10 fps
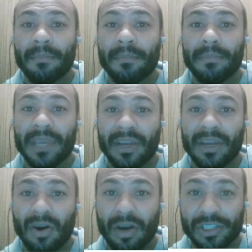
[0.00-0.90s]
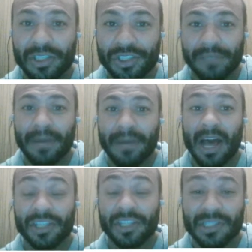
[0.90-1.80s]
being on
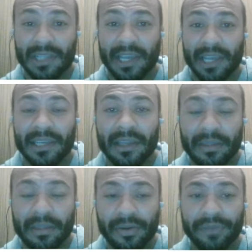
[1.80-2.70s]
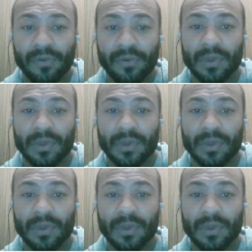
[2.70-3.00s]
Shabbat, just like it did in 34